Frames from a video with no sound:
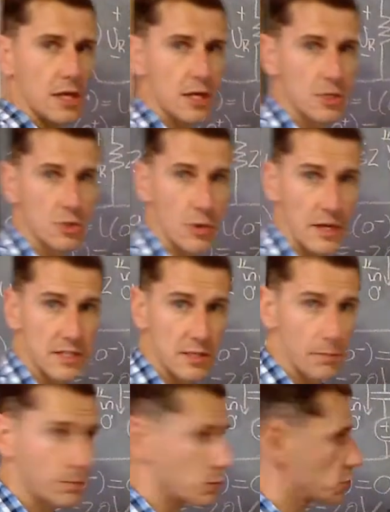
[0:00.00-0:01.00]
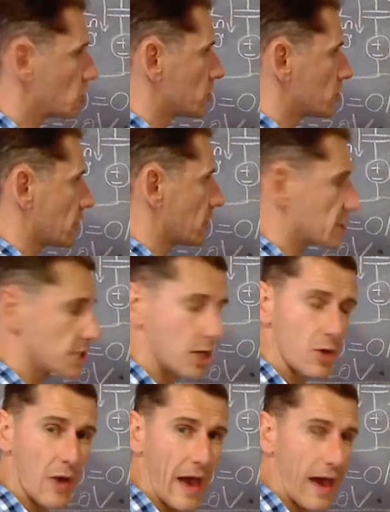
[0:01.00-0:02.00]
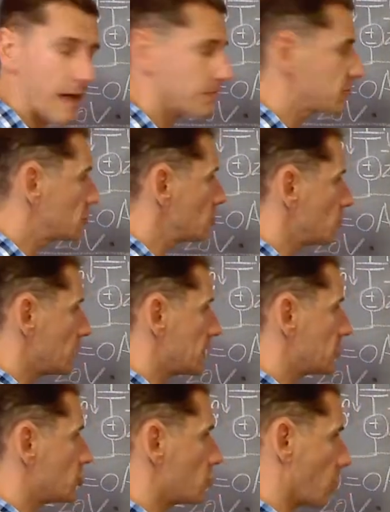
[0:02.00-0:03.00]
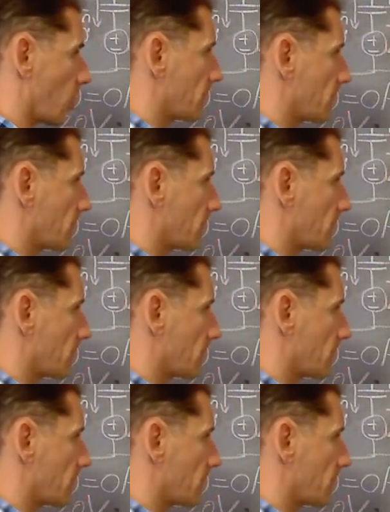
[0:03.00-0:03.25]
to a simple short circuit. So you have to redraw.